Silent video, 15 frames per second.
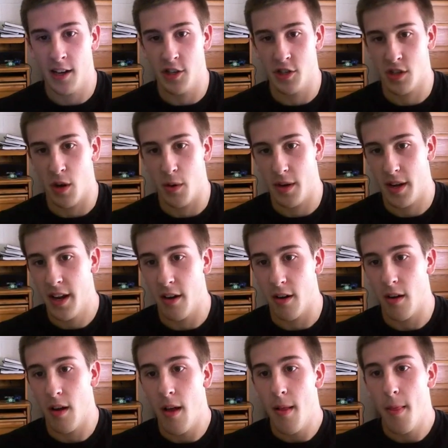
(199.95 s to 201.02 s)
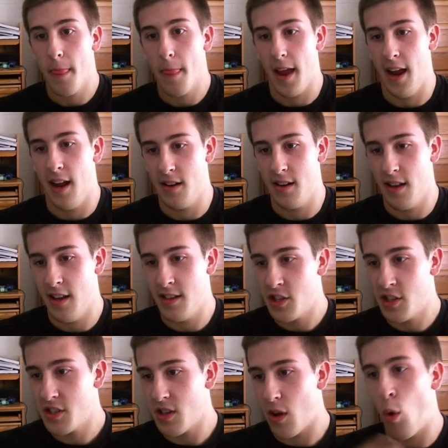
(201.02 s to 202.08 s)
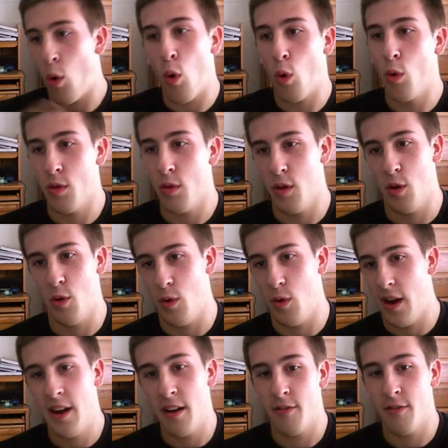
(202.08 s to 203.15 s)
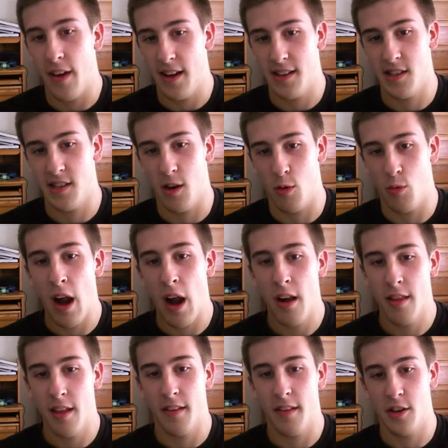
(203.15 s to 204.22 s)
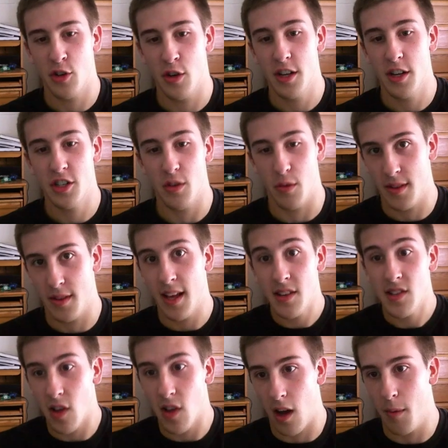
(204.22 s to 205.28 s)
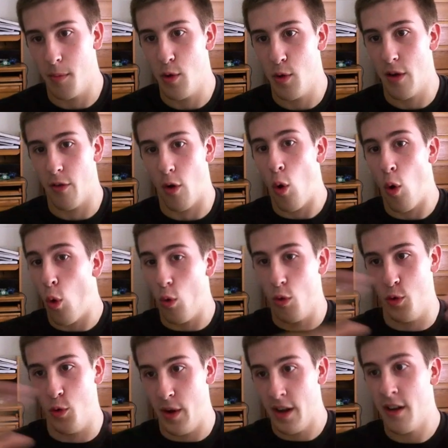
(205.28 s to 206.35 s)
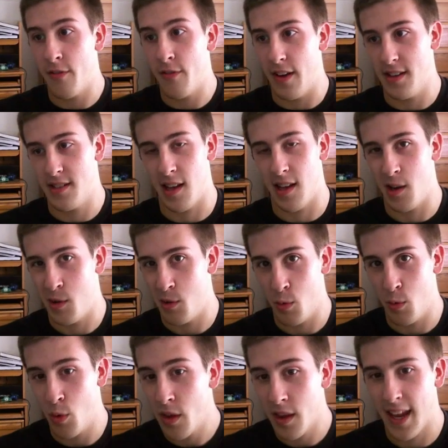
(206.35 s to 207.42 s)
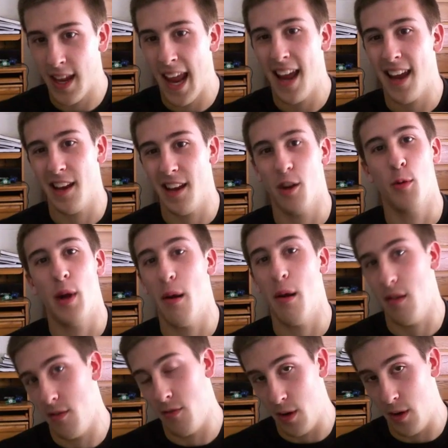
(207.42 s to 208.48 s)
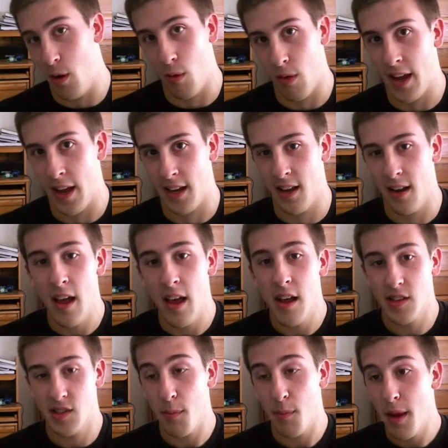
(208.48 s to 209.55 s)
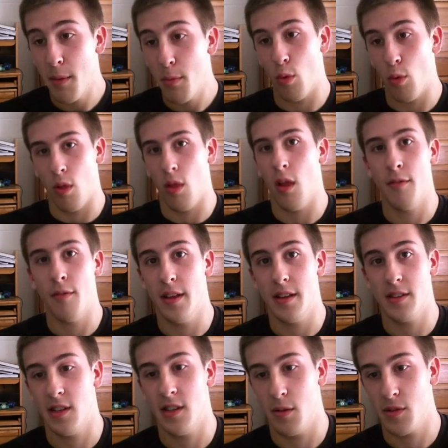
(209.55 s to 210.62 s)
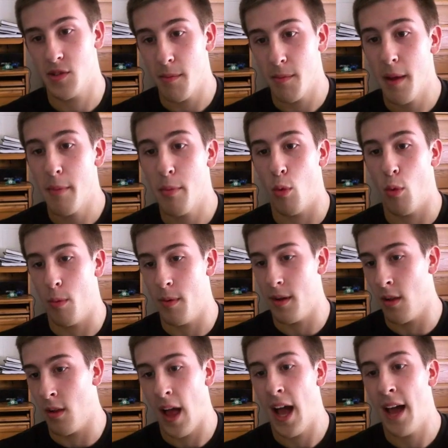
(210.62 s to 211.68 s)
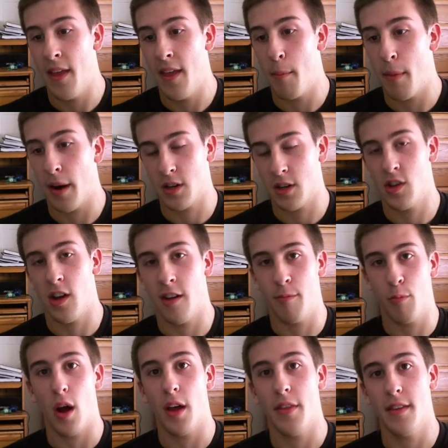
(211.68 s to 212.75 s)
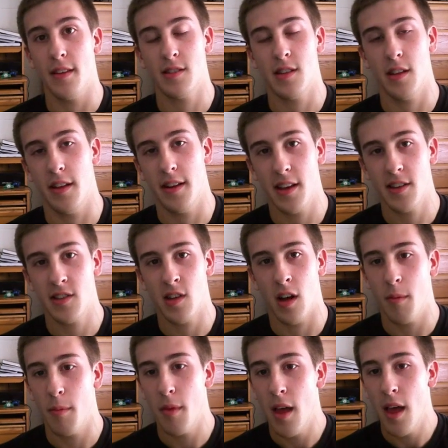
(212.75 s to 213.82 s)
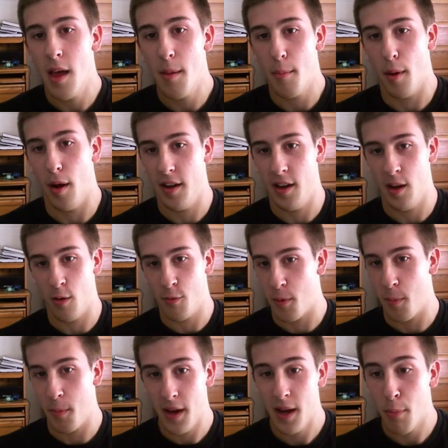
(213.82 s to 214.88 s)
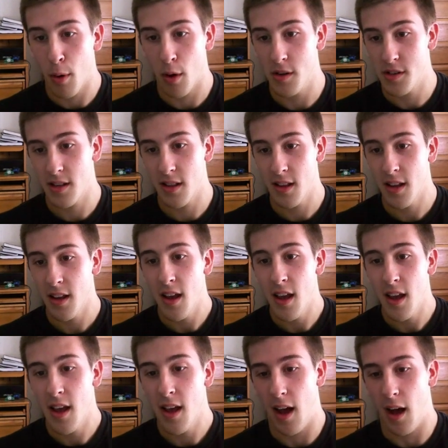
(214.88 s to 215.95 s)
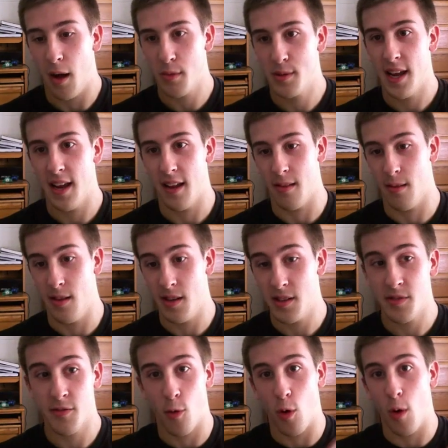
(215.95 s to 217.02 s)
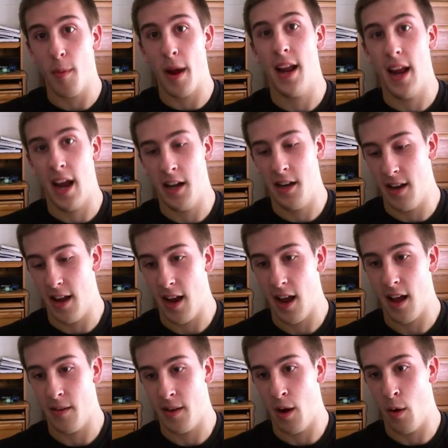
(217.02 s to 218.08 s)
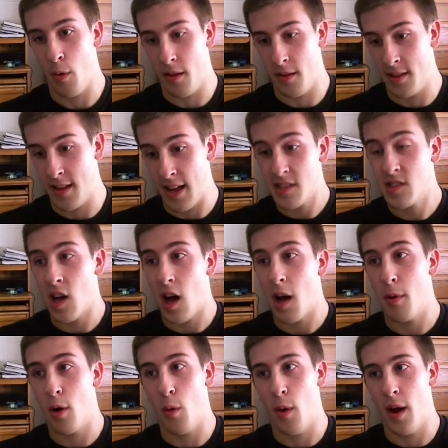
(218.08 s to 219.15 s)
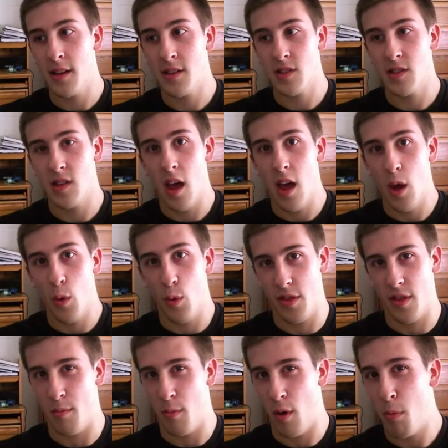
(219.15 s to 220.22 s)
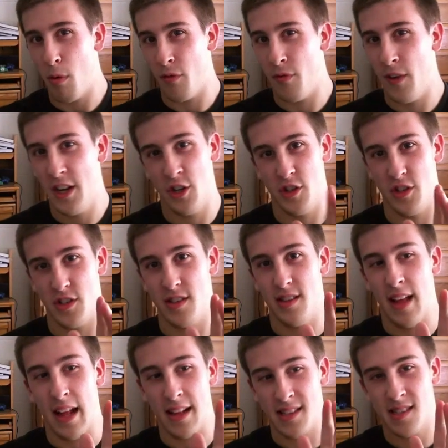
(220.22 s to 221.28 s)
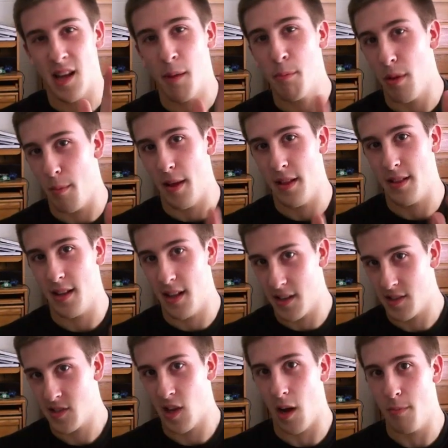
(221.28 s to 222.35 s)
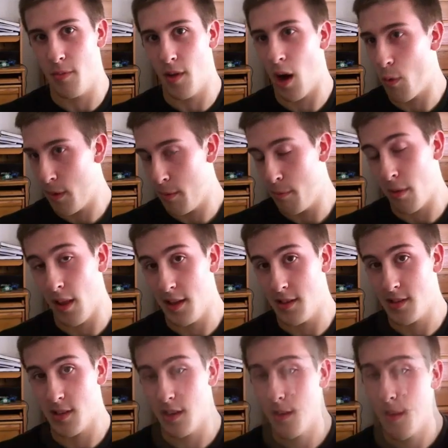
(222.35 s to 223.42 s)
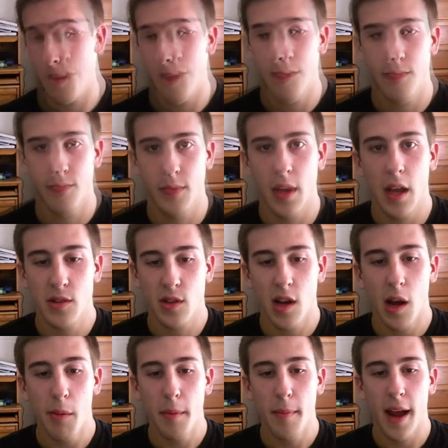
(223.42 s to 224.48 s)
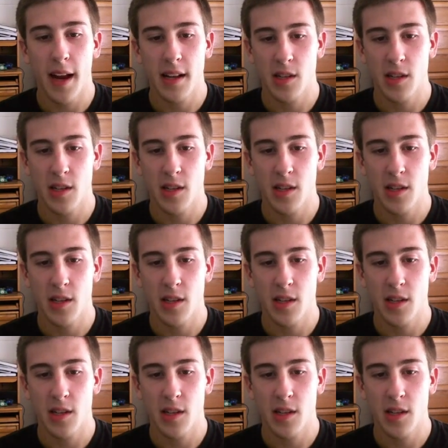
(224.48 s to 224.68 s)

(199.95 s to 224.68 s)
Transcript: just go to here and it's just a whole new interface you know rather than the traditional desktop you have a whole new interface that you really can't get around if you don't like it some people will love this you know some people will be glad that Microsoft brought this to the desktop but you know for me personally I'll take this format any day you know the desktop OS with the mobile features that supplement the desktop not replace it so coming back